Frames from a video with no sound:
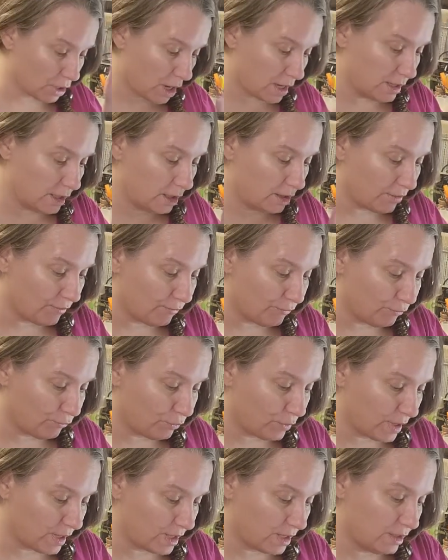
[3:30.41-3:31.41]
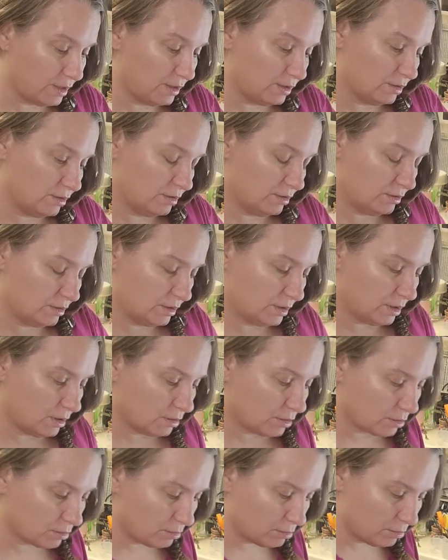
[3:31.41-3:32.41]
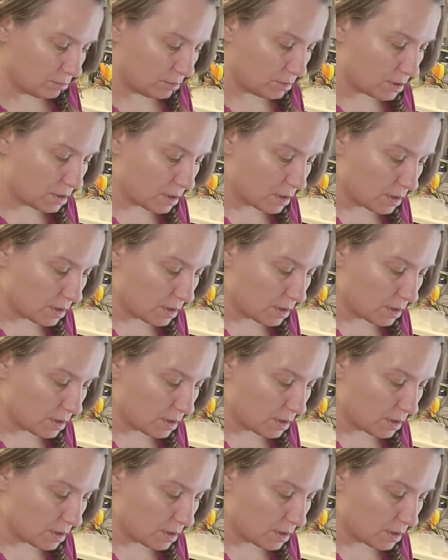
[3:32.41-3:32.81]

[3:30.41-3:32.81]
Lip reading: I did a frickin' silicone